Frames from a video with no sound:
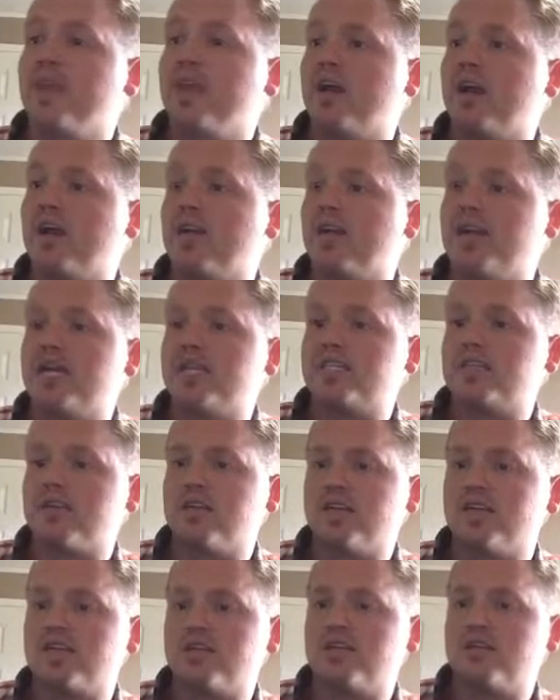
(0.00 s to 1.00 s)
All right, so
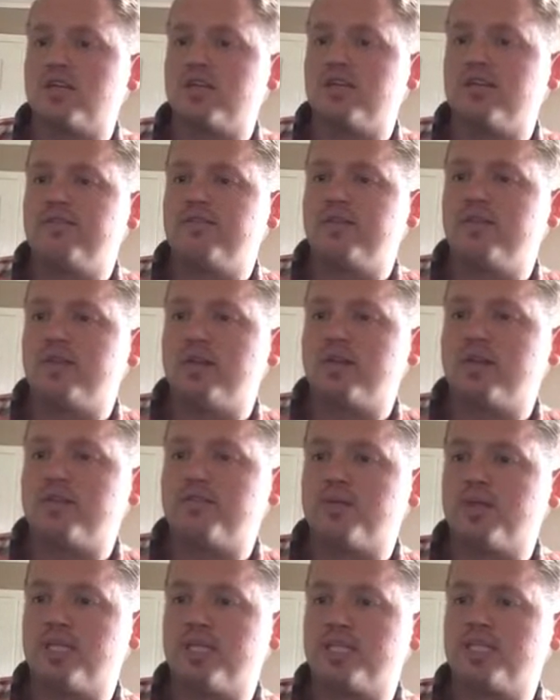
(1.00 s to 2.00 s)
let's look at a few other
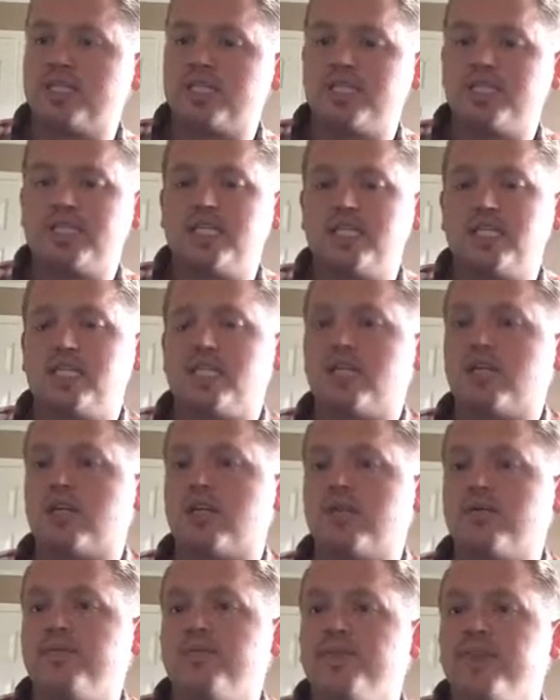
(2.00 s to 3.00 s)
places
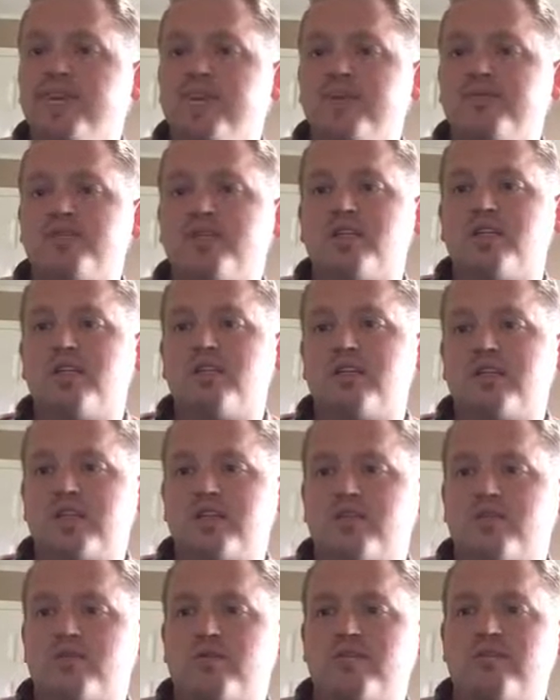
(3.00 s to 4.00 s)
here. I'm gonna look at
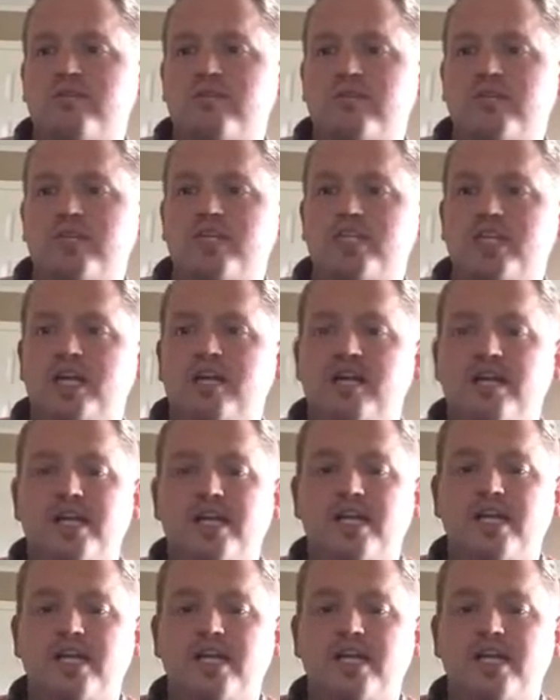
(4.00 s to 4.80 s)
the River Ridge area